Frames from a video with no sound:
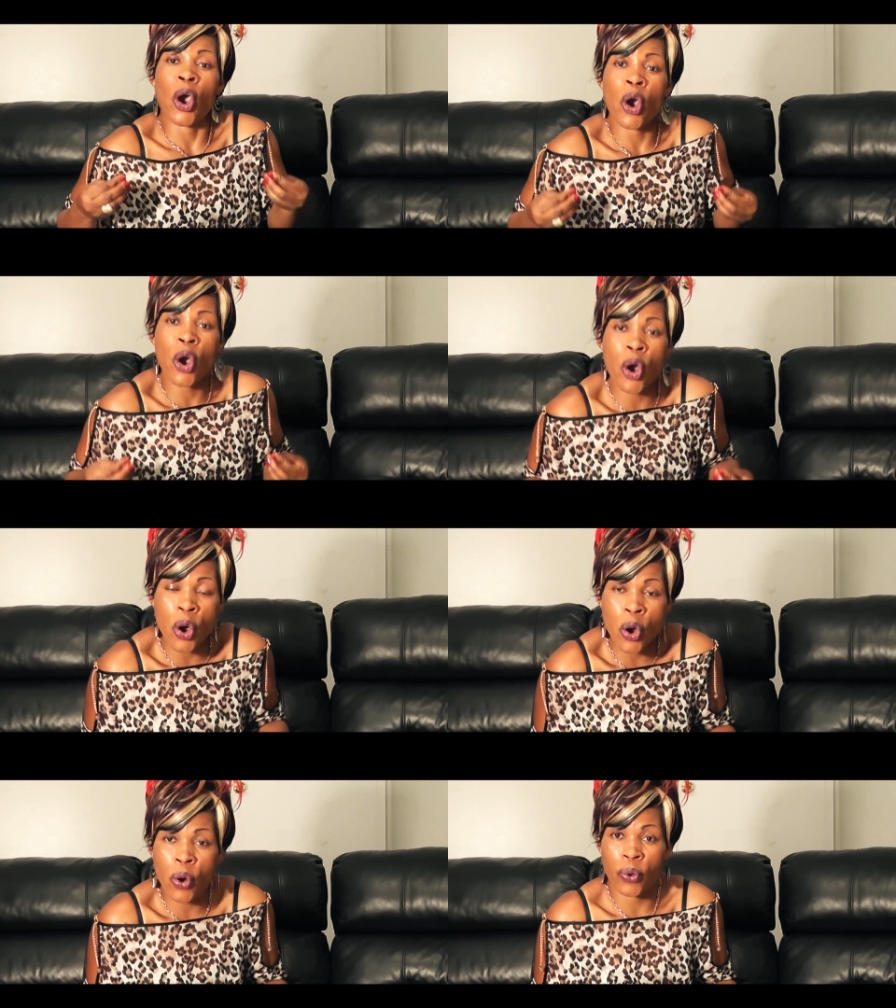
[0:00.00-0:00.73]

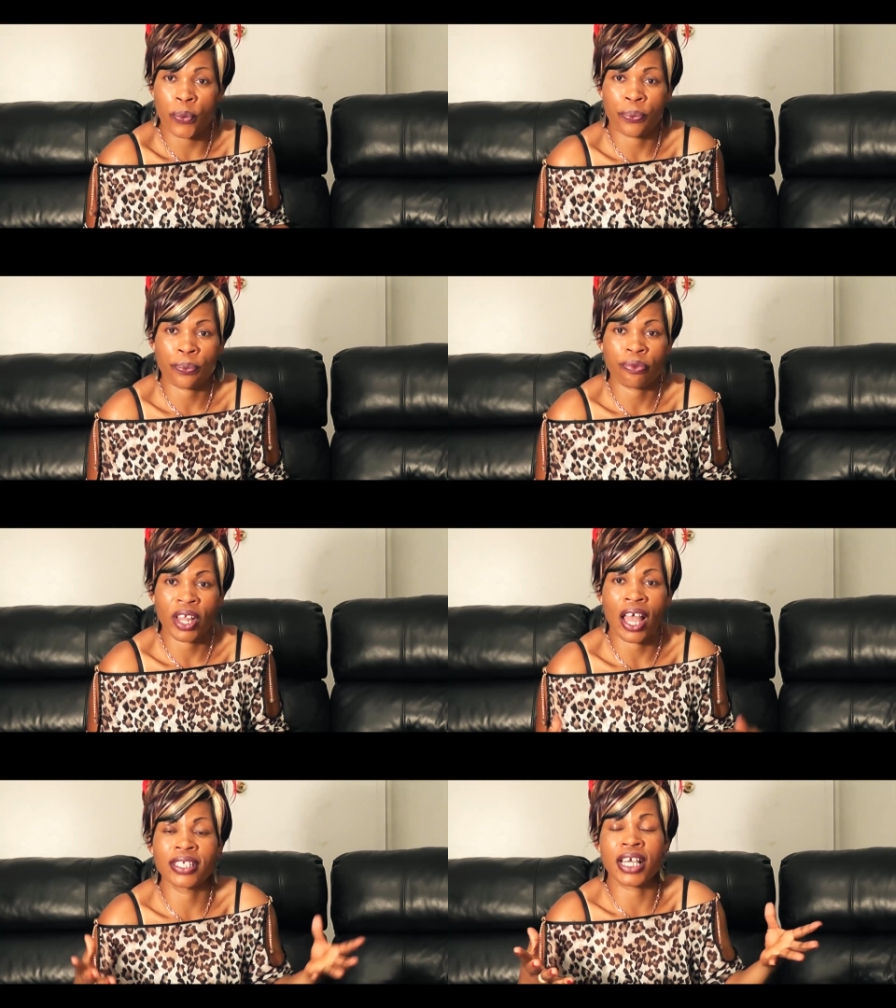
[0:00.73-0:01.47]
who,
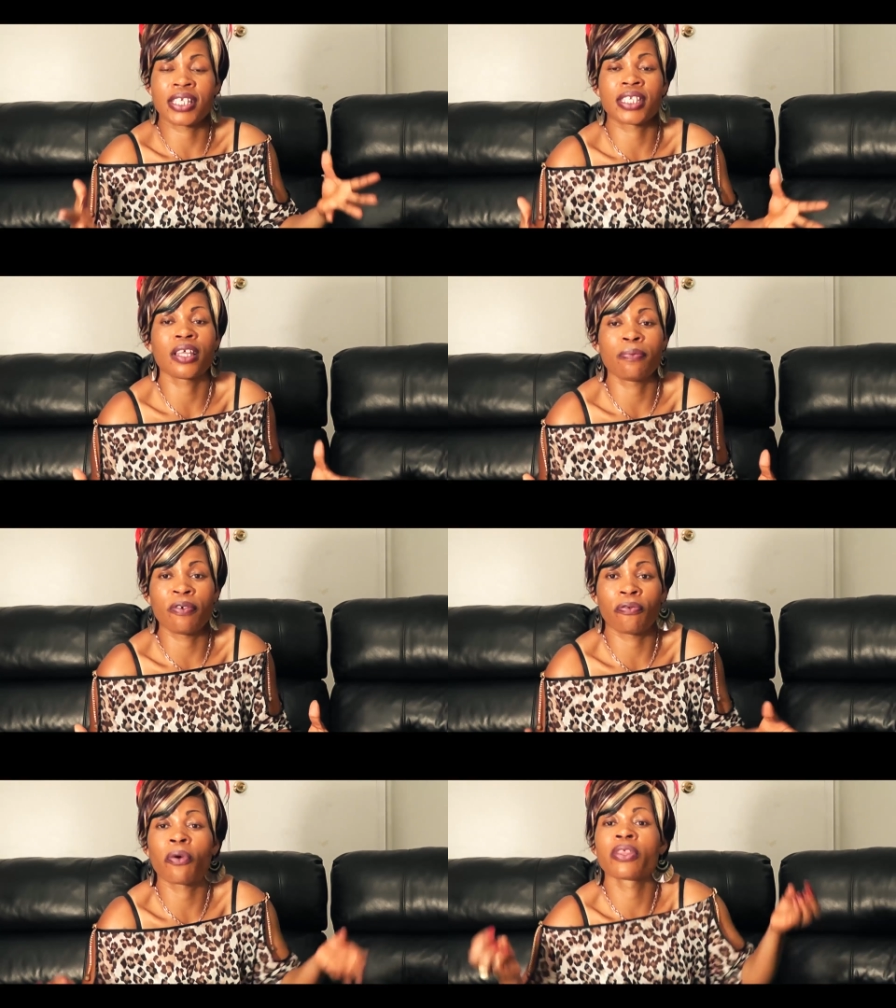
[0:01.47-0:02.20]
as I said
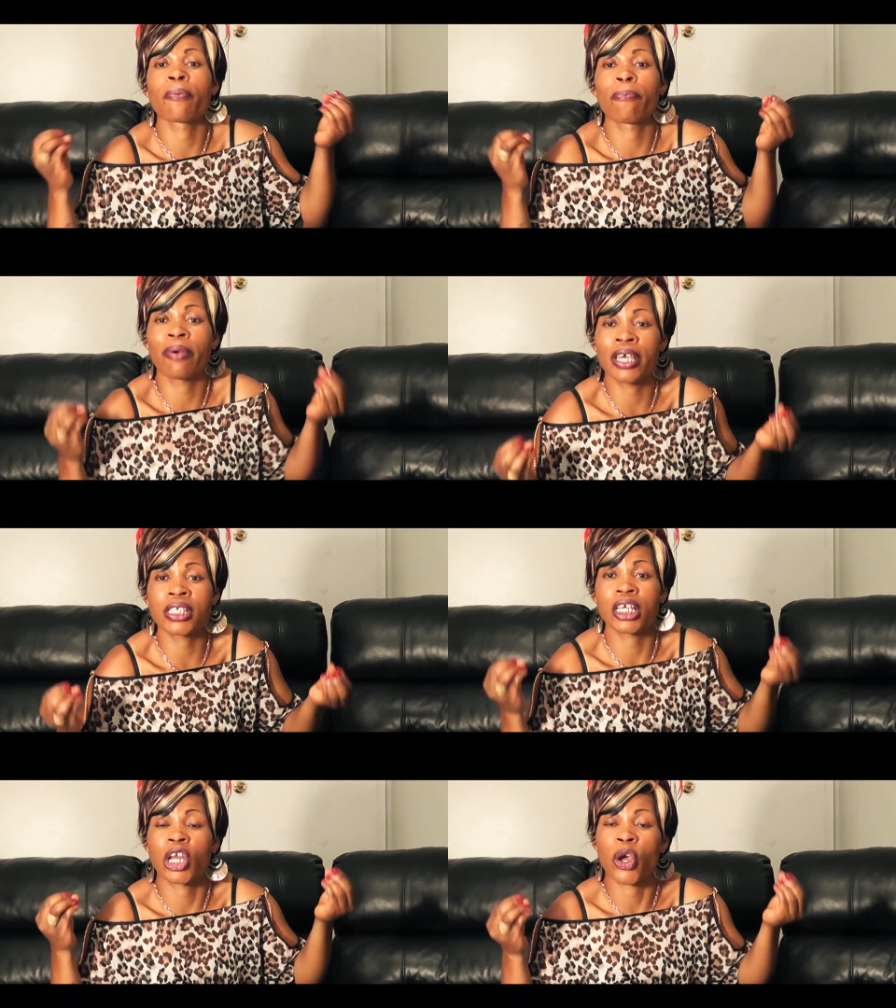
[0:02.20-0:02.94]
before,
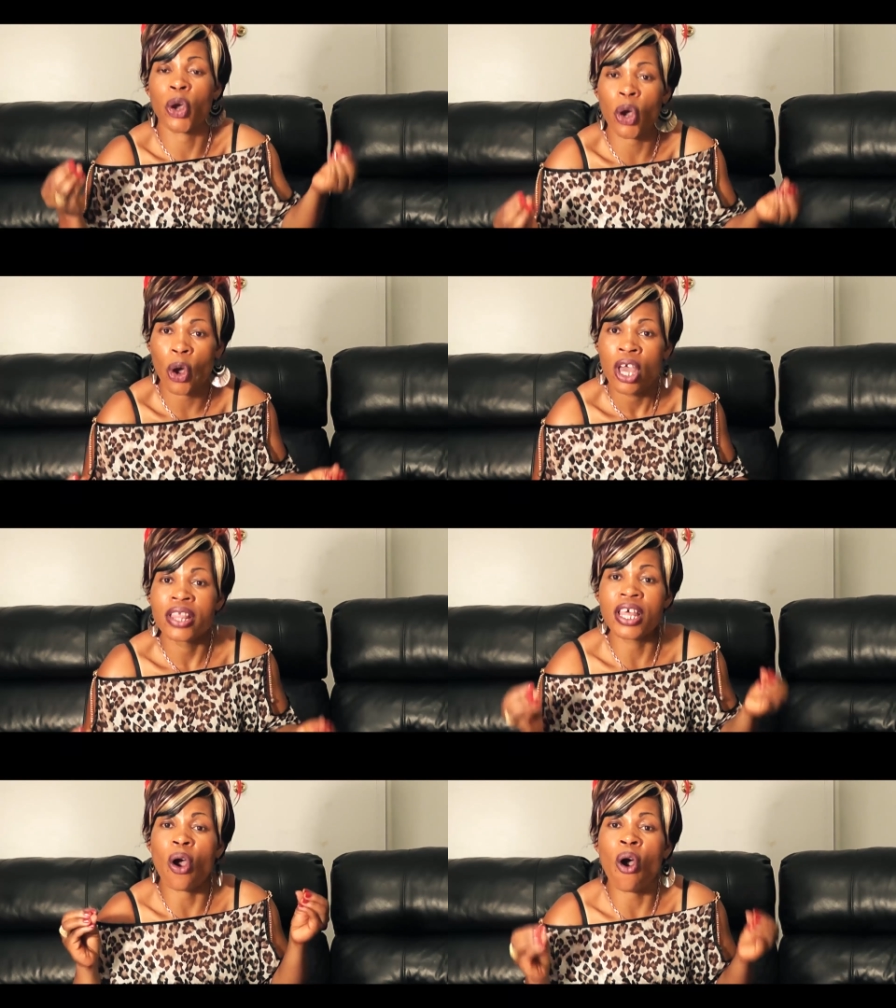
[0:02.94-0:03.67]

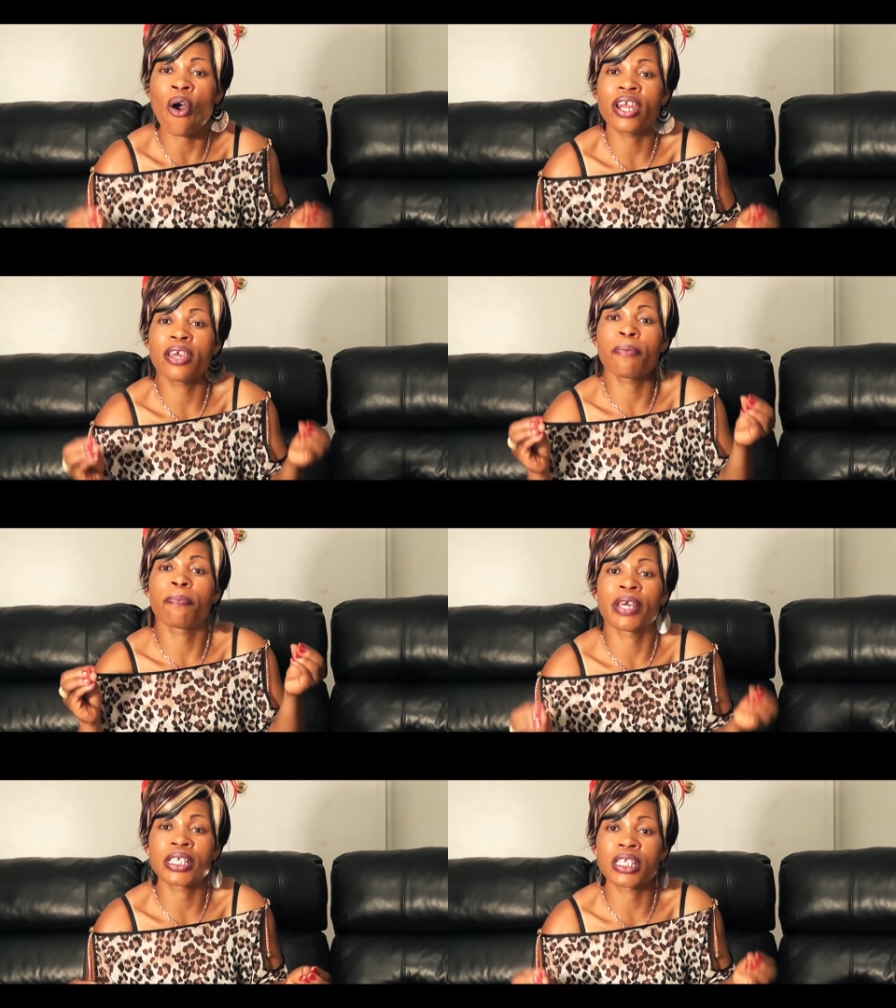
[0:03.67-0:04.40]
the only
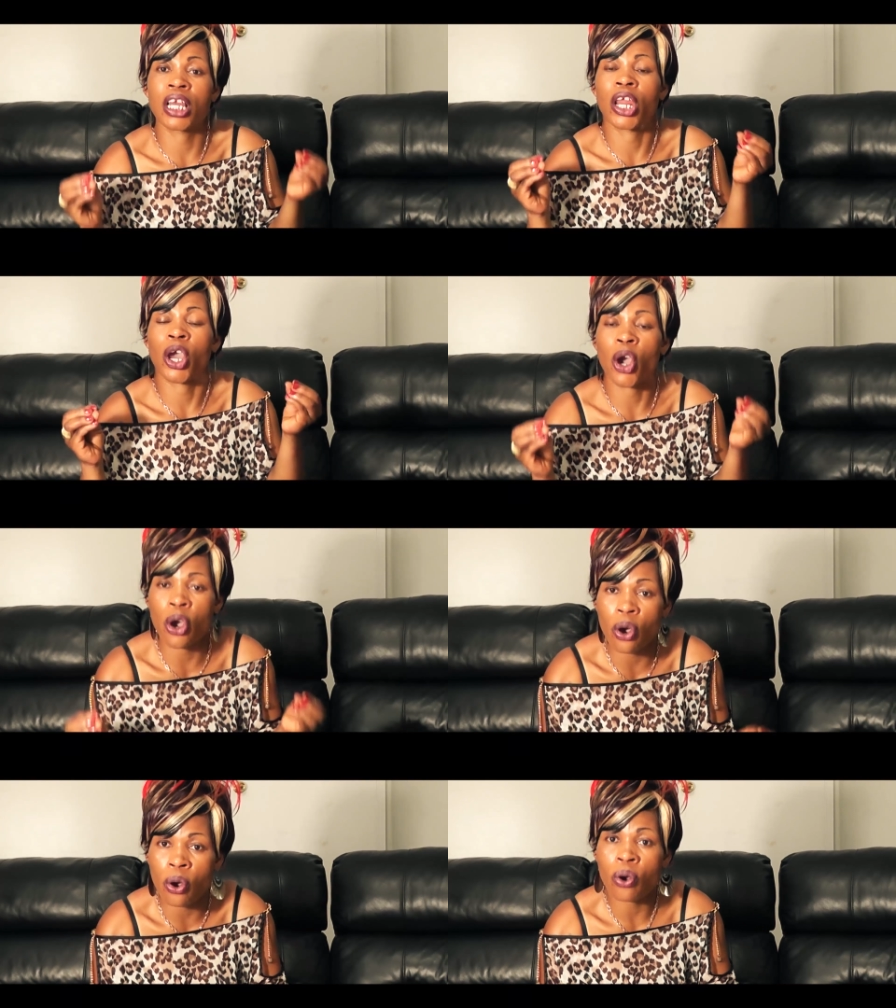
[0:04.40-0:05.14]
person
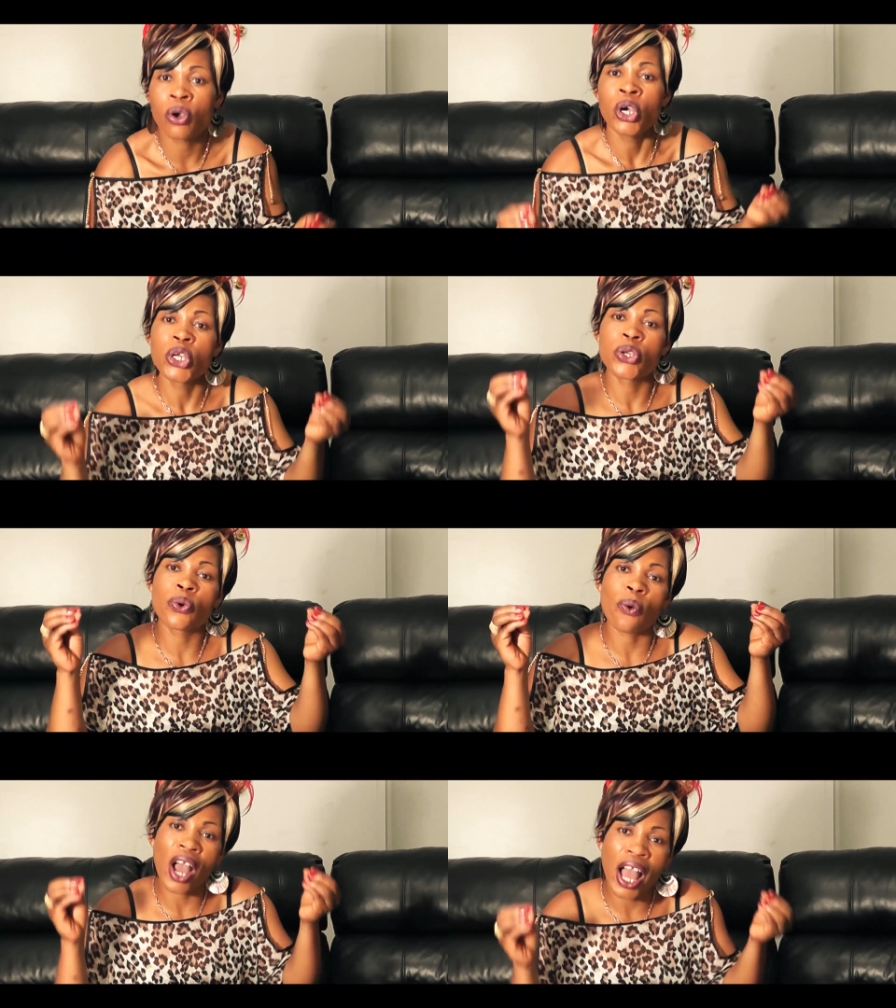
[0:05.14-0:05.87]
who
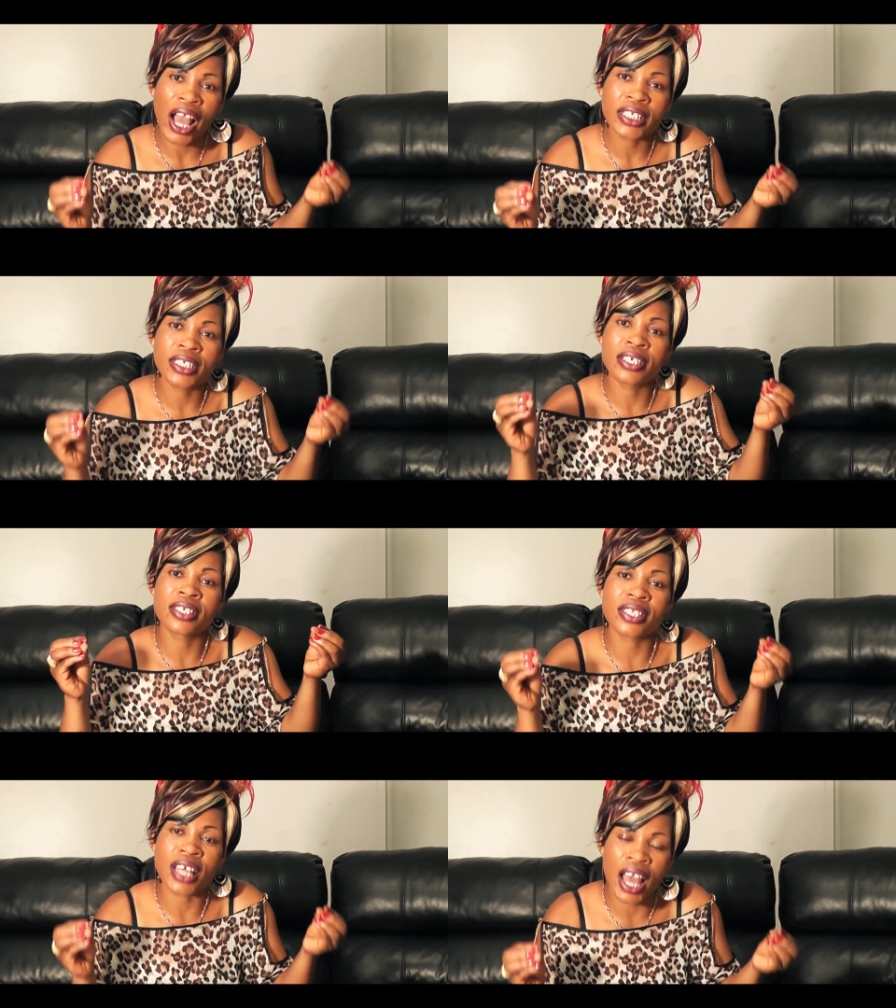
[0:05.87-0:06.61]
you are
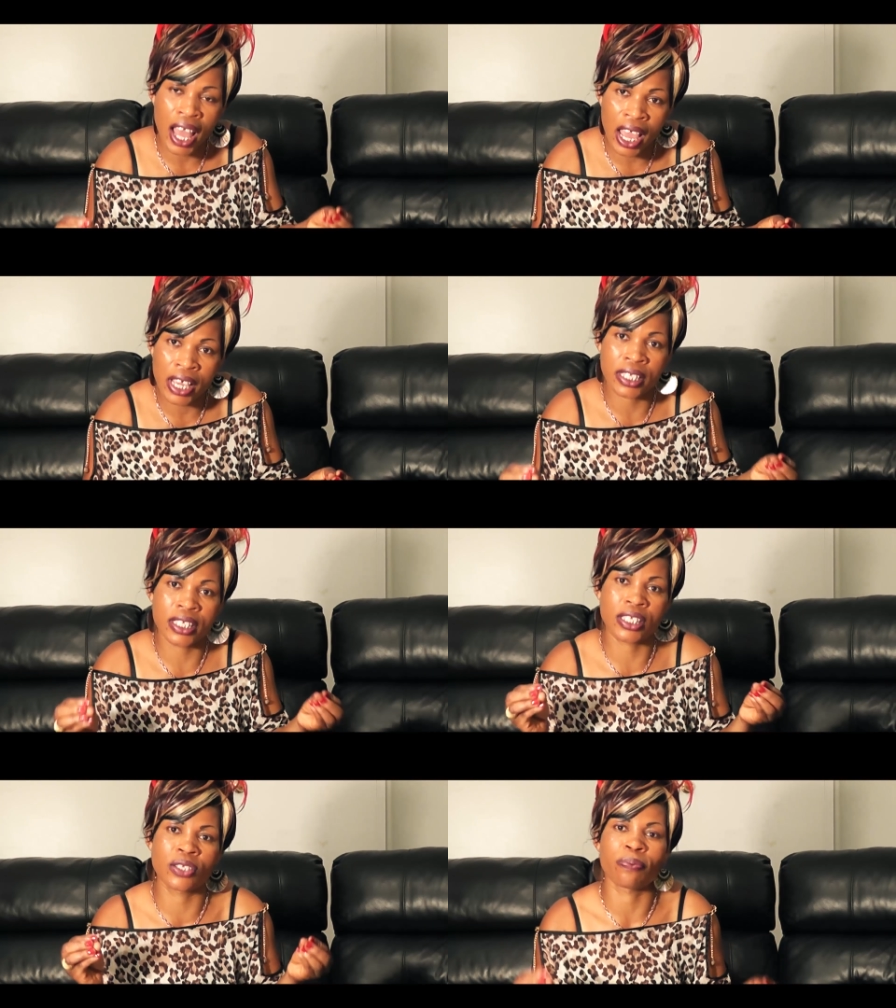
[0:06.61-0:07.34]

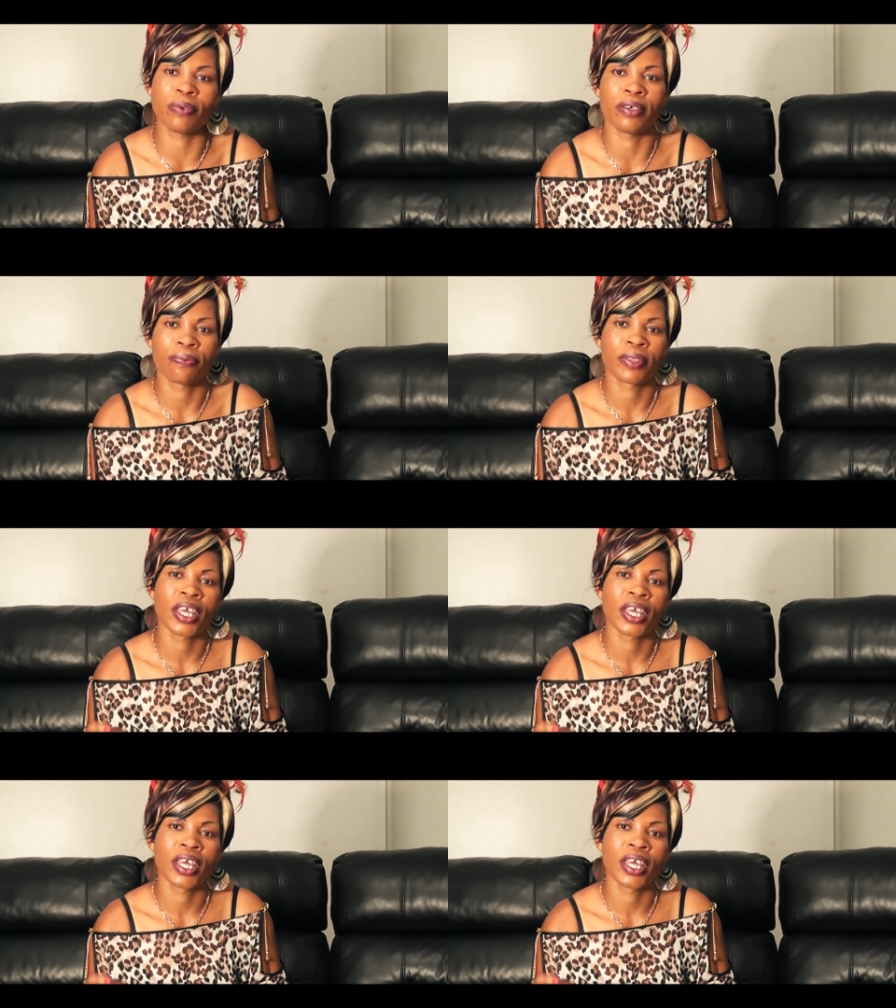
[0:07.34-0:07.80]
destined to be